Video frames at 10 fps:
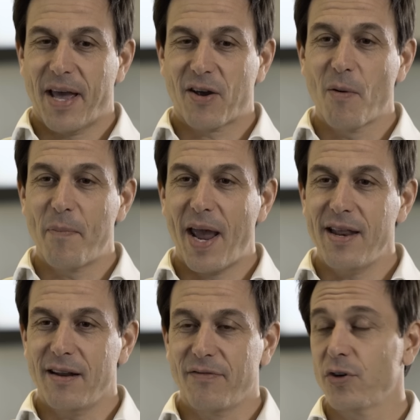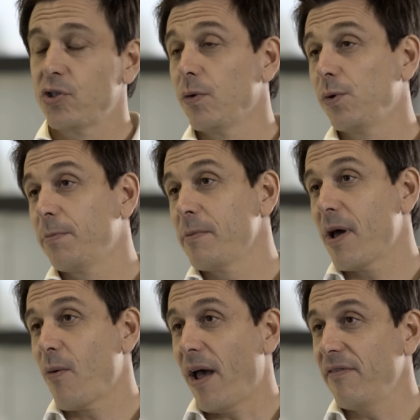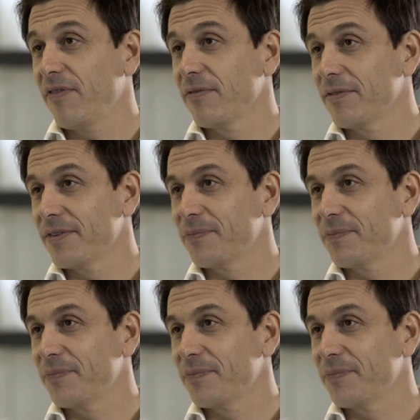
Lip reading: My companion, for sure, would be my wife.